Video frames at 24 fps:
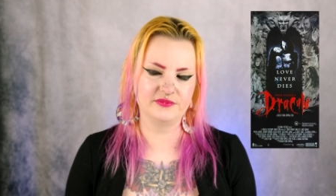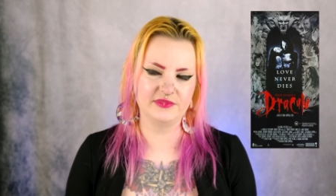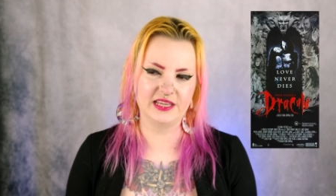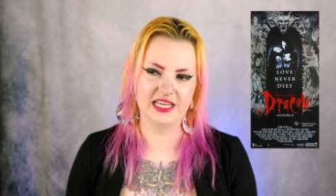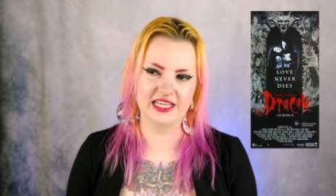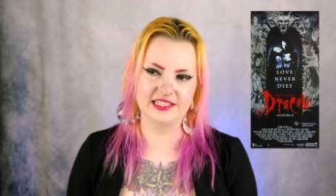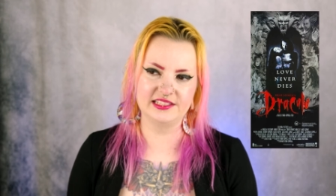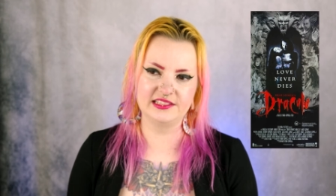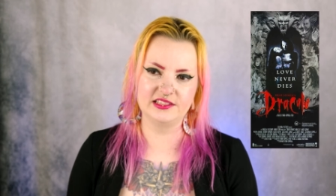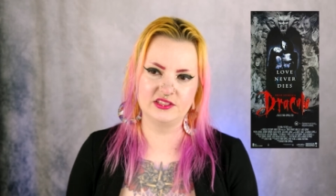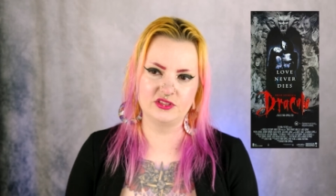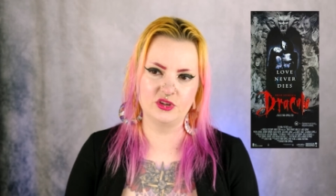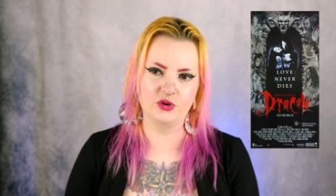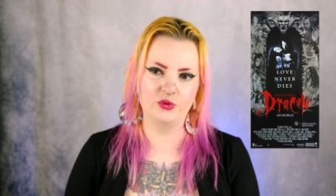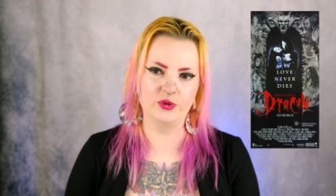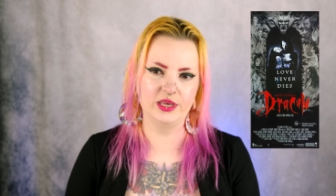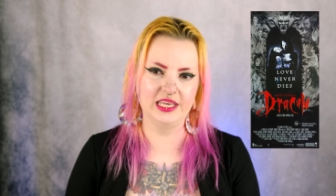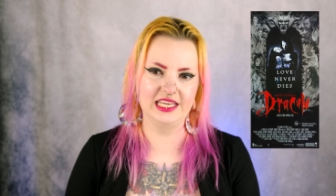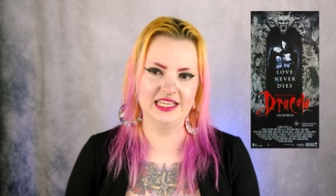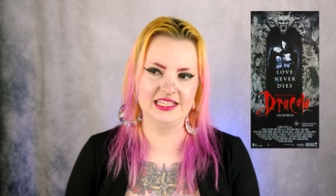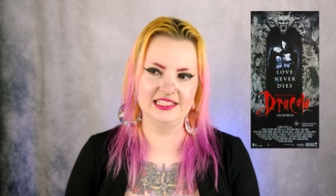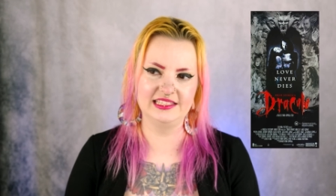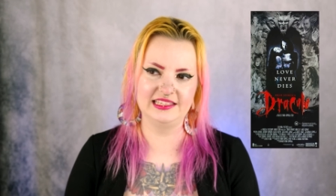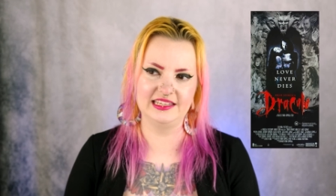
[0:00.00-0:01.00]
It's so
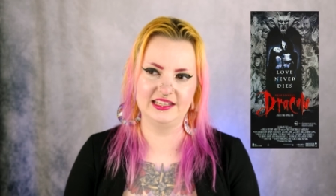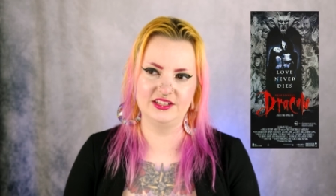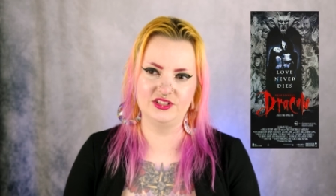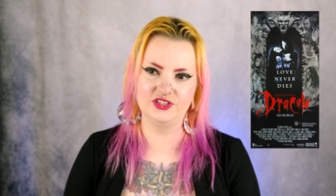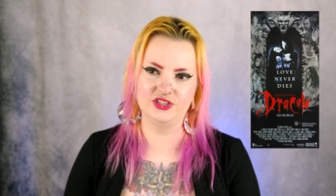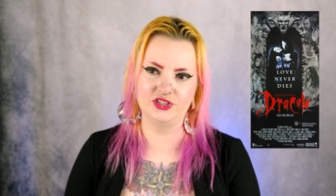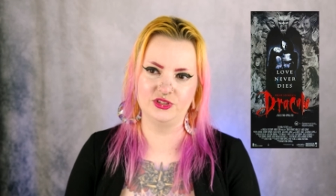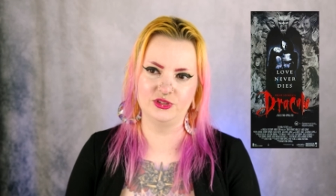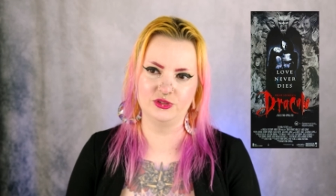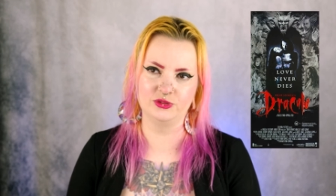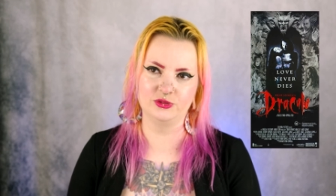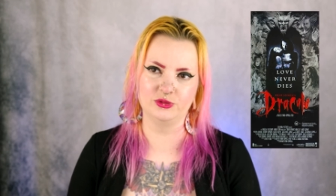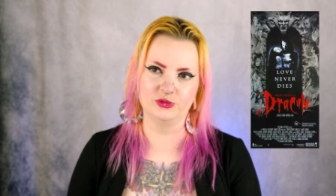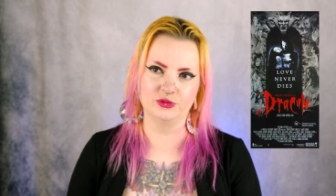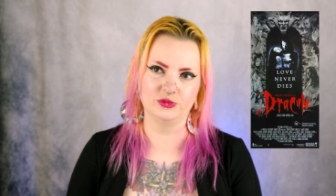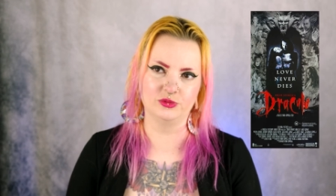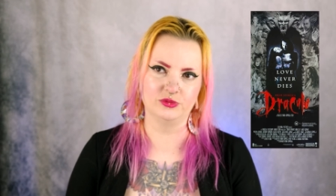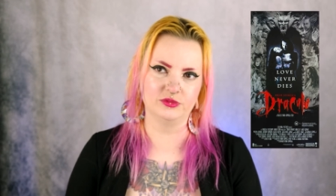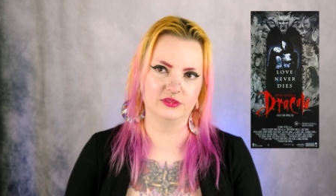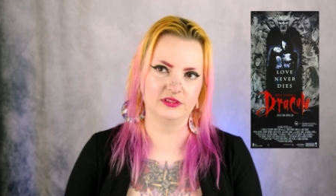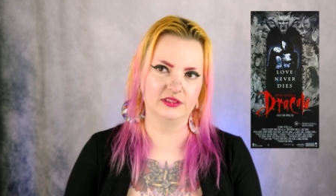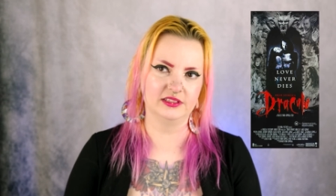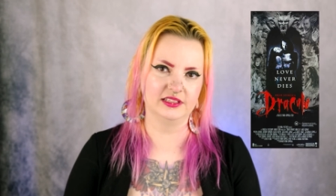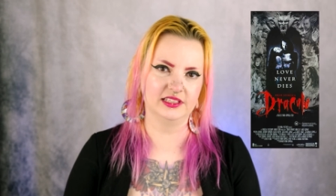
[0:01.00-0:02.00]
easy to
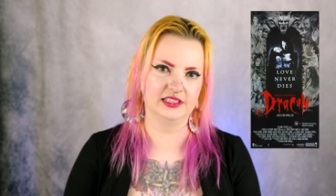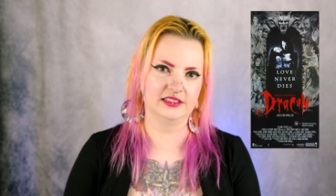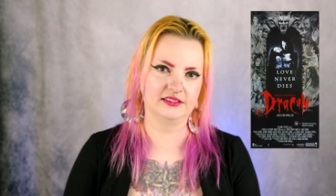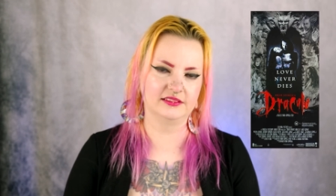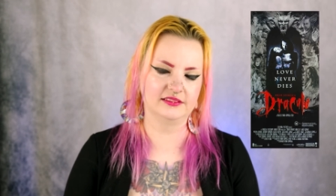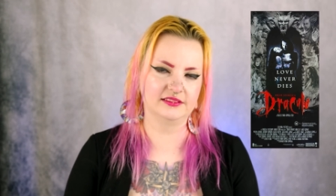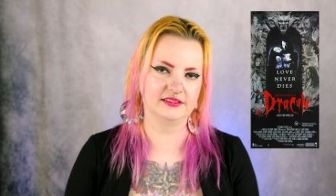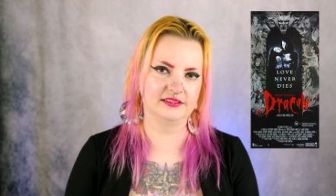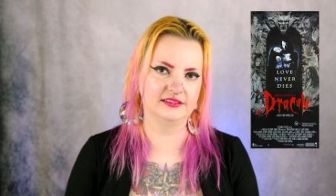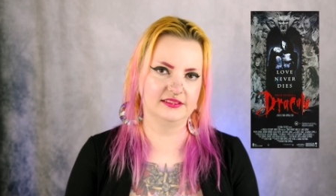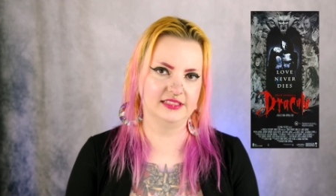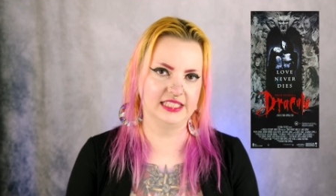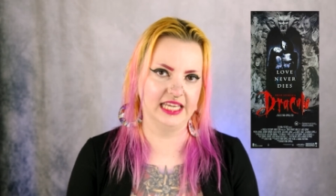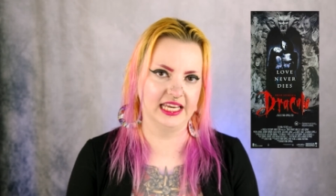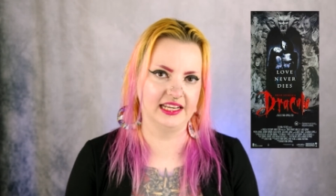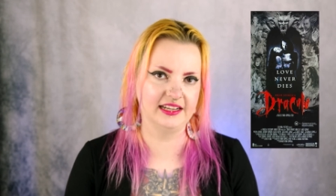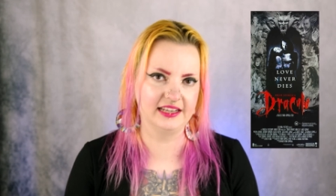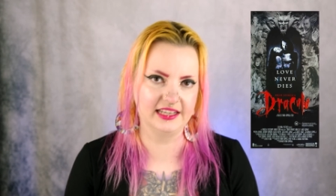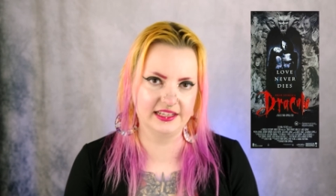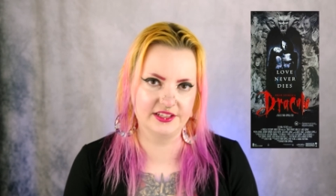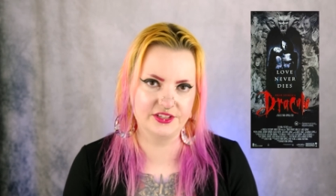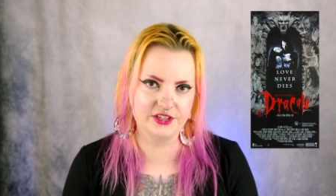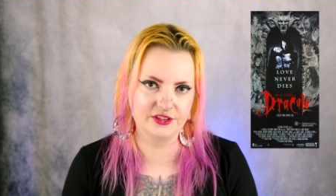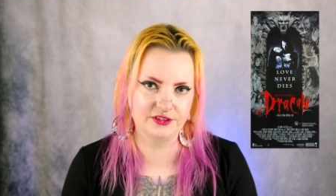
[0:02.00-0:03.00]
get
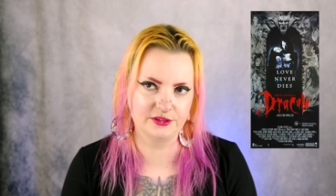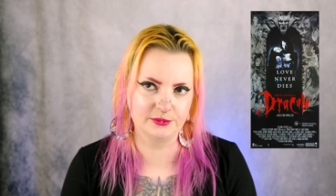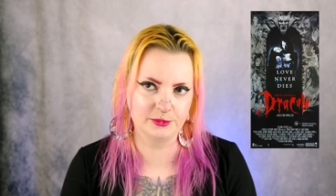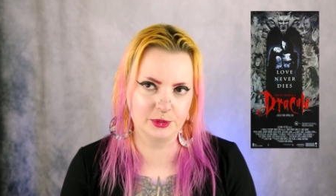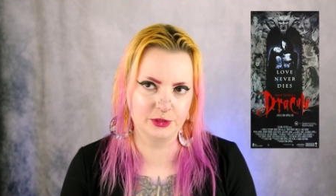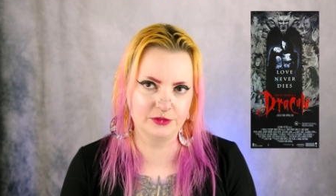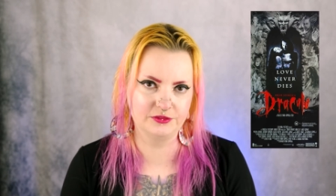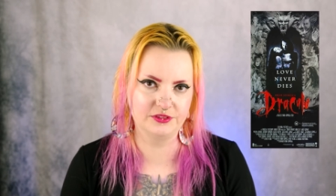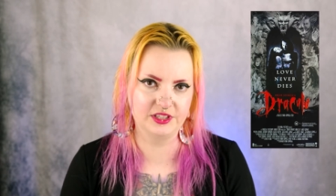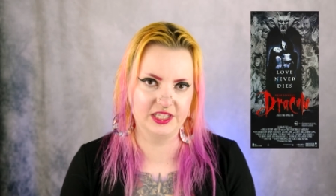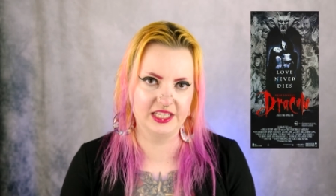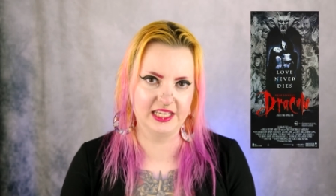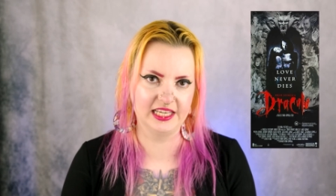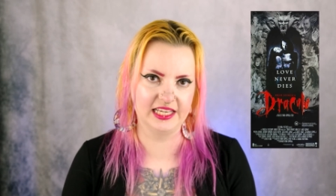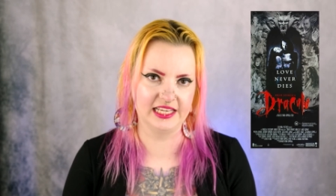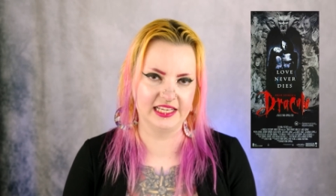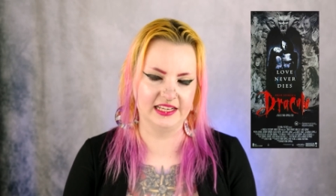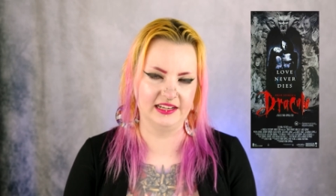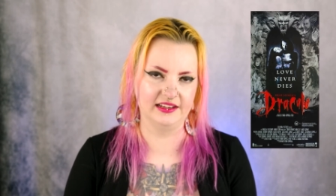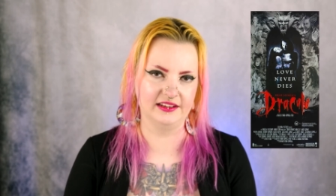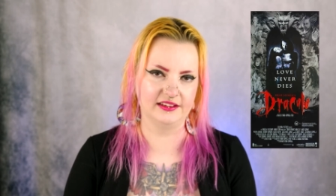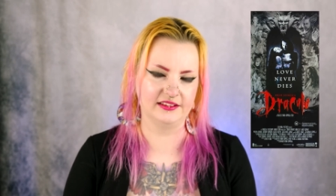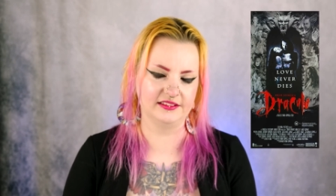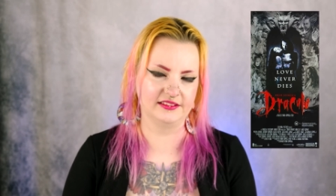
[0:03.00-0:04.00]
into the movie
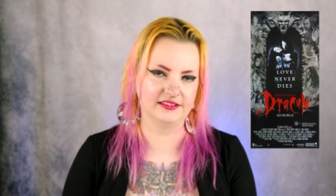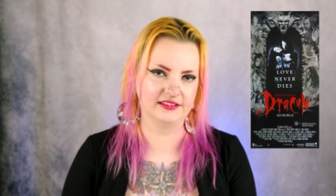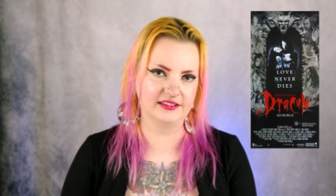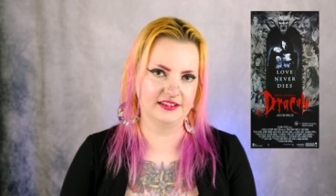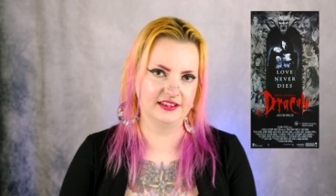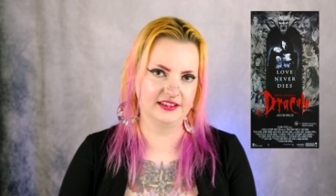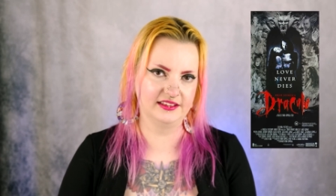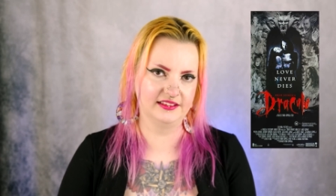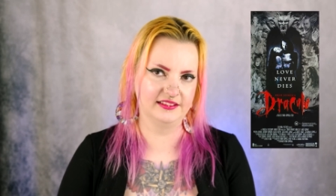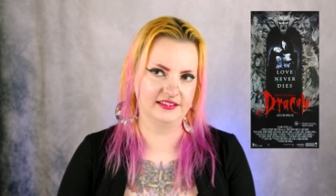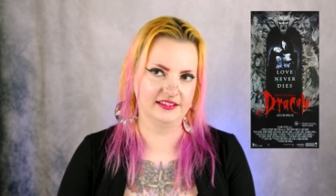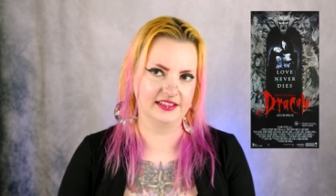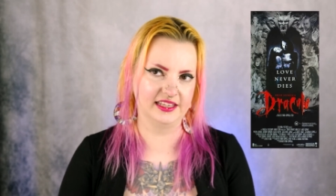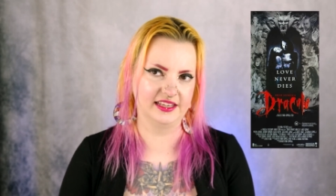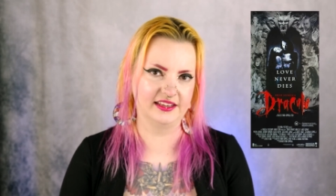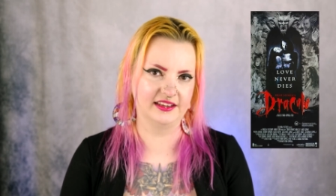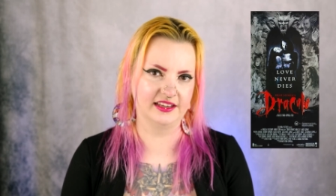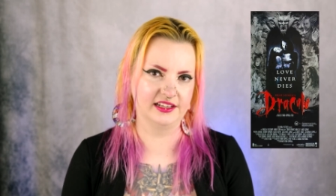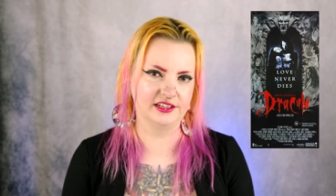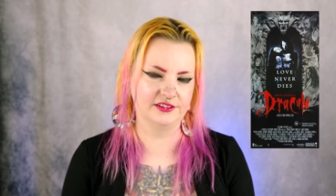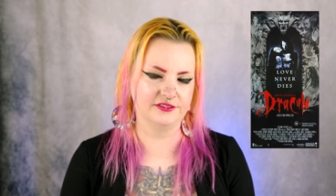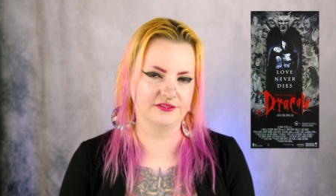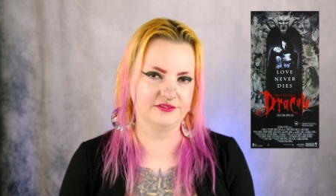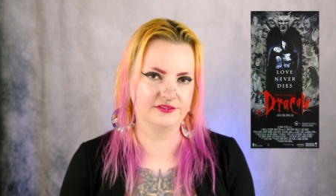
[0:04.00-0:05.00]
and like
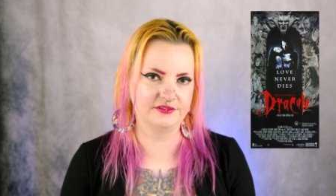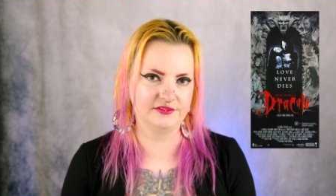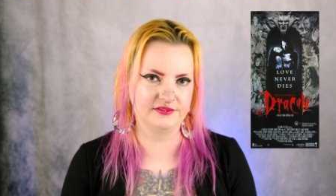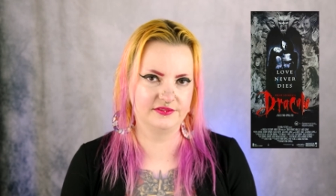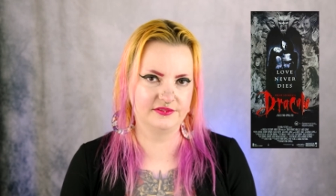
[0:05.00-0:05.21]
kind of